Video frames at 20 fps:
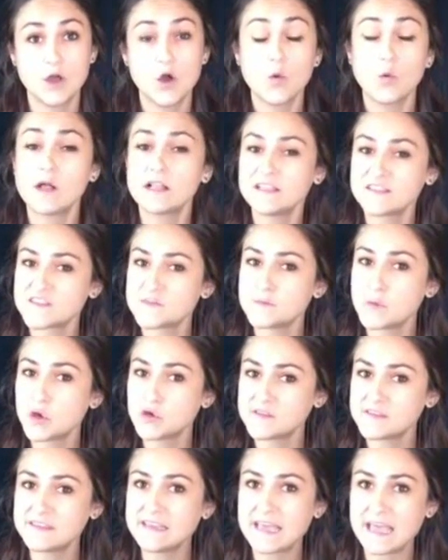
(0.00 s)
While it's
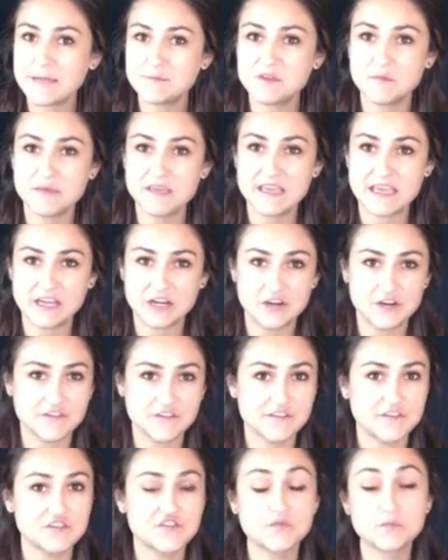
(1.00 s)
mostly aimed at beginners,
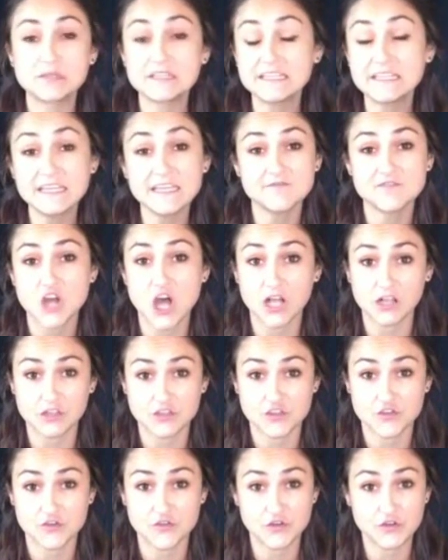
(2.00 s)
there's plenty of
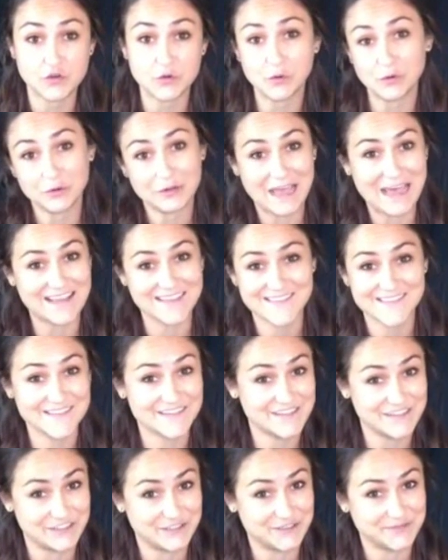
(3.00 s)
knowledge for you old hats
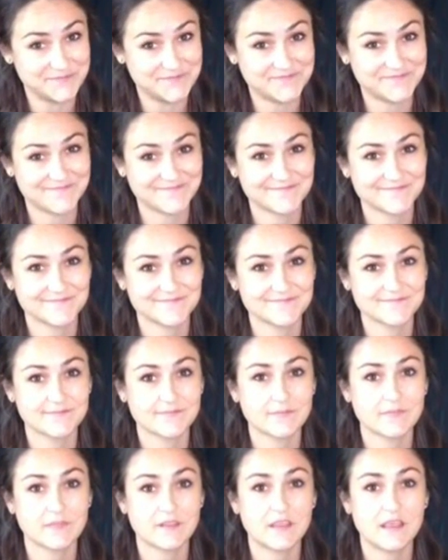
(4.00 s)
too.
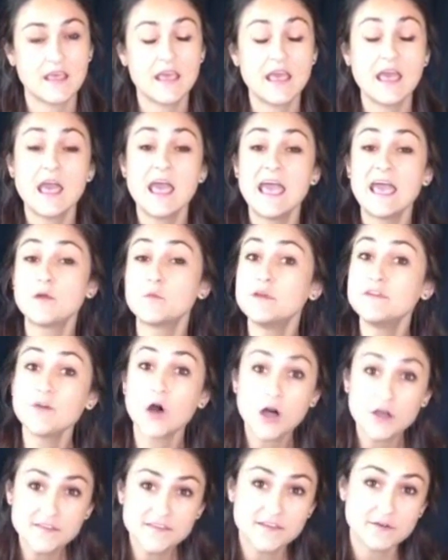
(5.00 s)
And we've
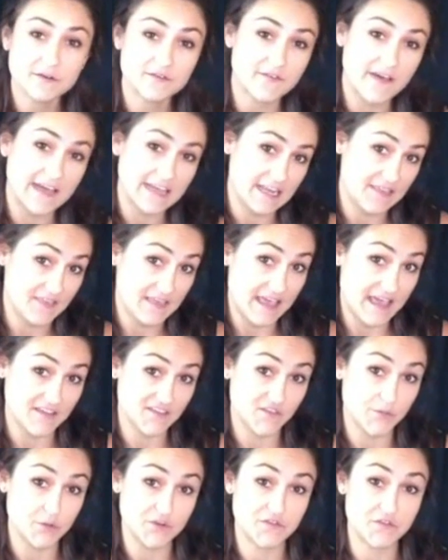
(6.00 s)
also invited the
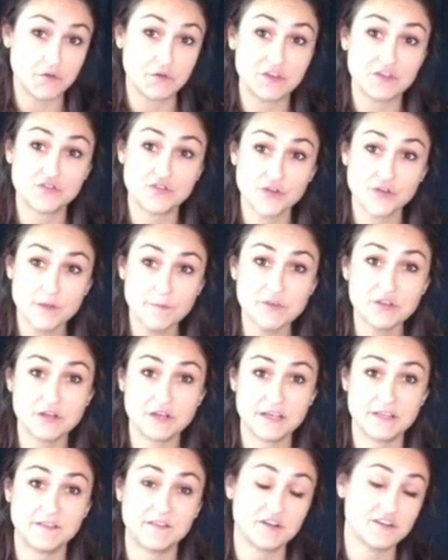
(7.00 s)
experts who
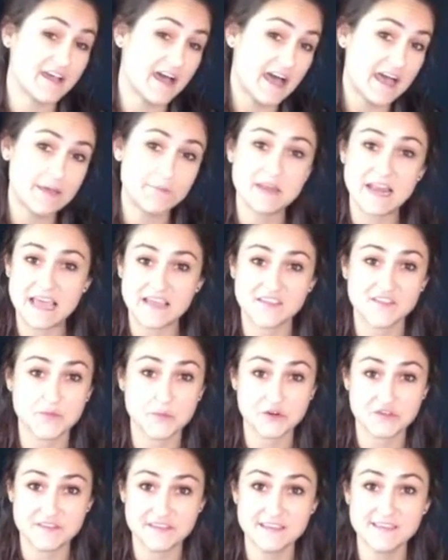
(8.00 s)
contributed their time and
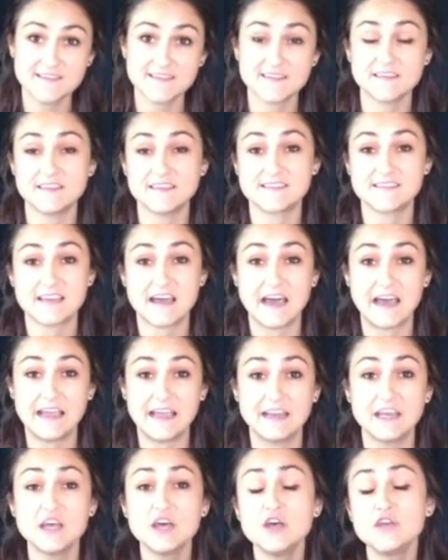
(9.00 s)
expertise to this
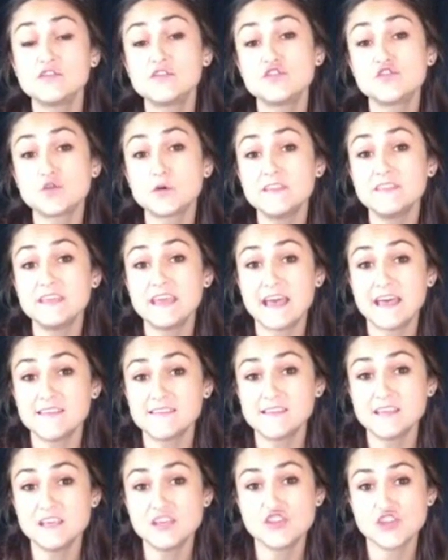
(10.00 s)
guide to join the
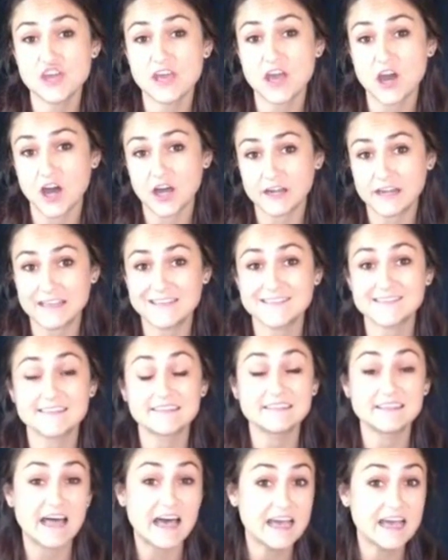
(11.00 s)
SEJ audience
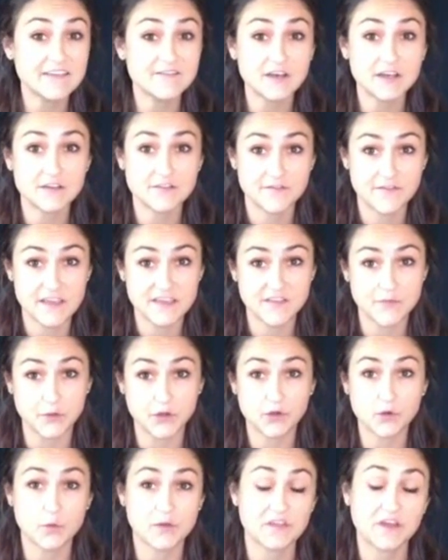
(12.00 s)
live on
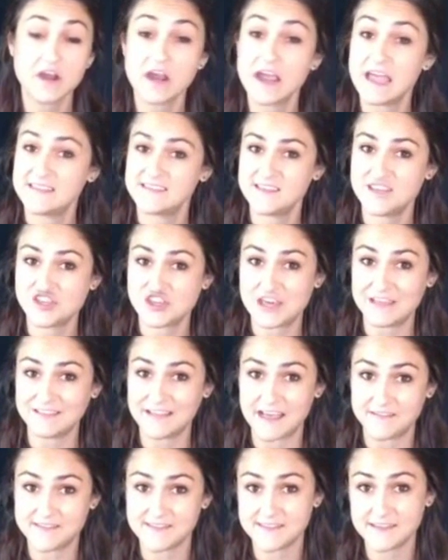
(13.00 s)
Facebook with our SEJ
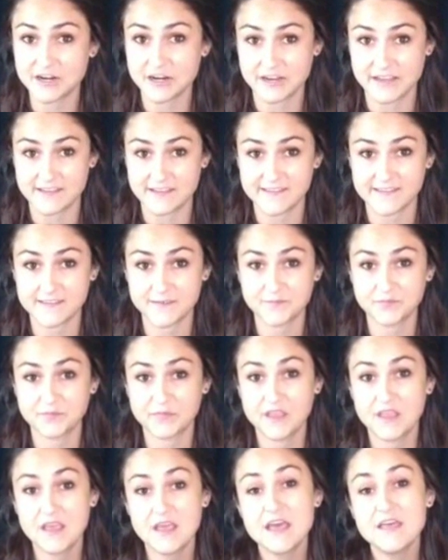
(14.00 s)
Live series.
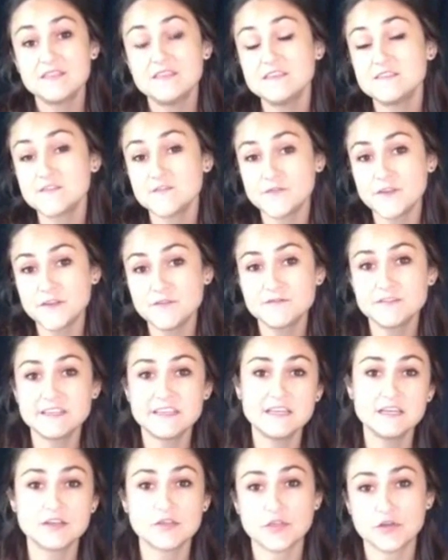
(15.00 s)
These
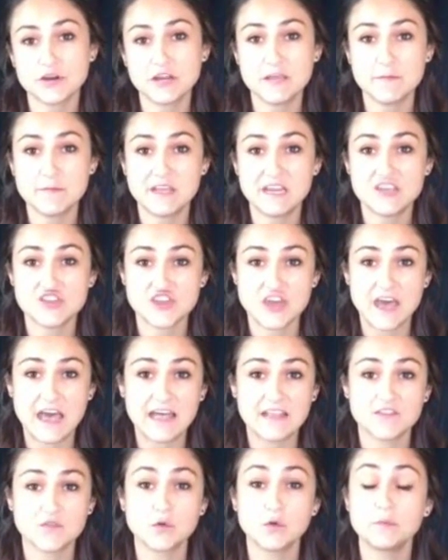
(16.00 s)
15 to 30 minute
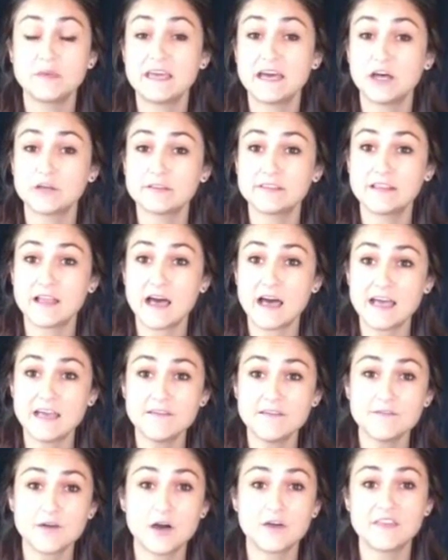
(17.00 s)
chats will be held
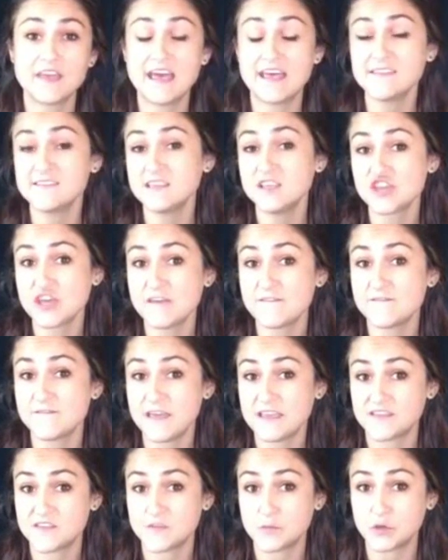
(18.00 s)
live on the SEJ
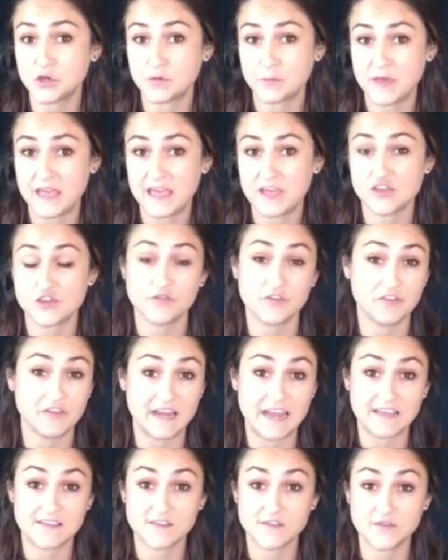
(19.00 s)
Facebook page over the
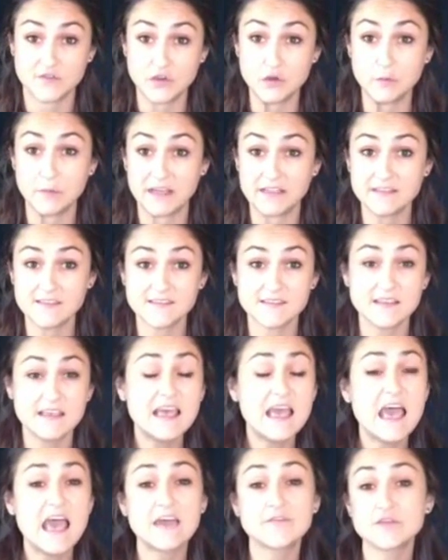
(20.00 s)
next few months,
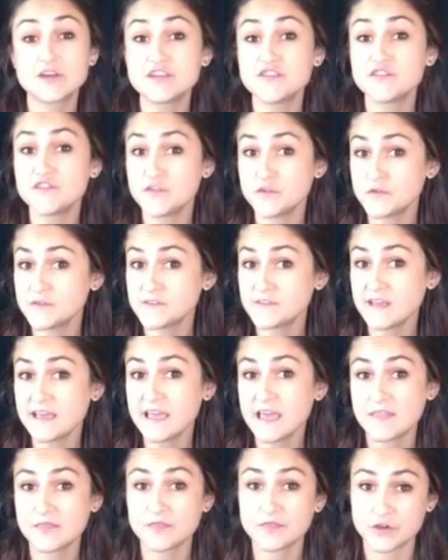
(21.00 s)
every Tuesday
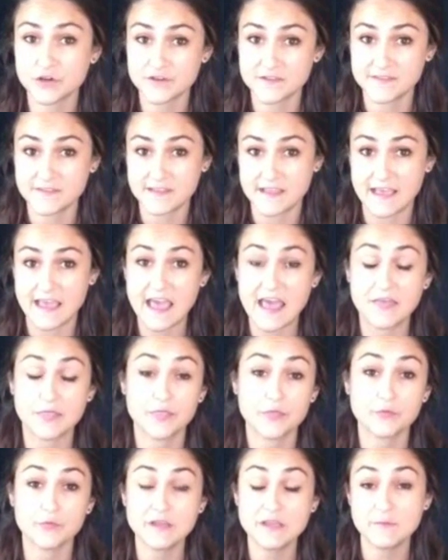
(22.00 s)
and Thursday at
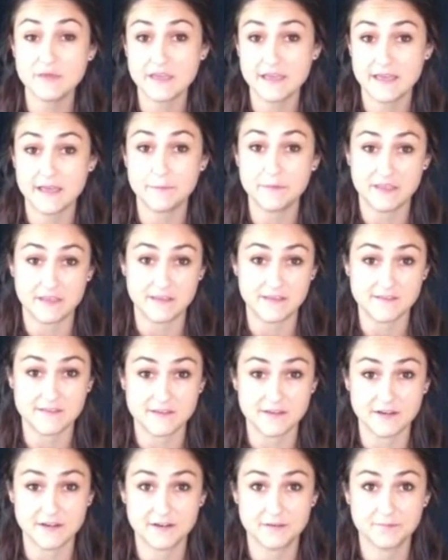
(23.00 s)
3 p.m.
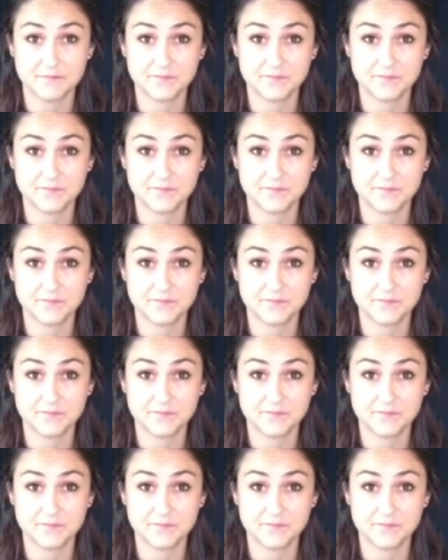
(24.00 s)
Eastern.